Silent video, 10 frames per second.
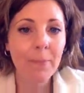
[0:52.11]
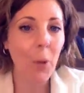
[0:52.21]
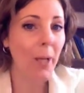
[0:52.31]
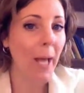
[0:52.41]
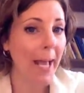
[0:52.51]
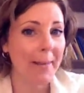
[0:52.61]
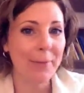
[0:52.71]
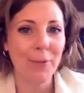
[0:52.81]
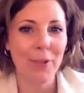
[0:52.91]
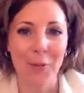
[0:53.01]
Okay,
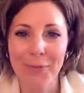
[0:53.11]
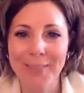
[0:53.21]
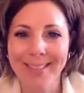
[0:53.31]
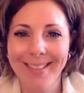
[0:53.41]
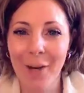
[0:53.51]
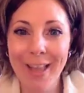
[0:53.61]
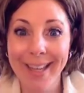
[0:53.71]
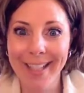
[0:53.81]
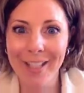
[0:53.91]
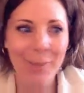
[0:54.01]
so I hope
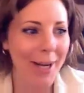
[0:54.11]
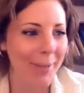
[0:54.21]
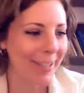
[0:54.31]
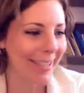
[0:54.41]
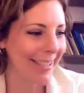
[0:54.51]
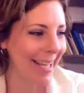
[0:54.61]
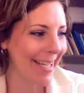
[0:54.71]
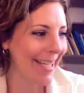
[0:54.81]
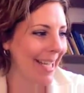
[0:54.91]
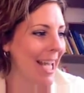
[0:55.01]
that gets you pumped,
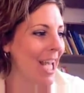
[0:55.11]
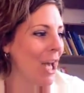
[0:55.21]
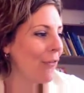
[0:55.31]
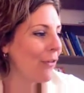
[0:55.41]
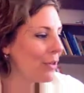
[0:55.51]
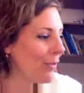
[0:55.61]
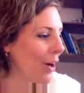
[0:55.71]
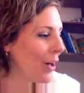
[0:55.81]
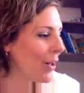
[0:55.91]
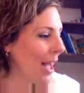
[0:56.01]
excited. First of
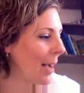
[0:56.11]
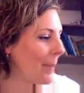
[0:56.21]
all,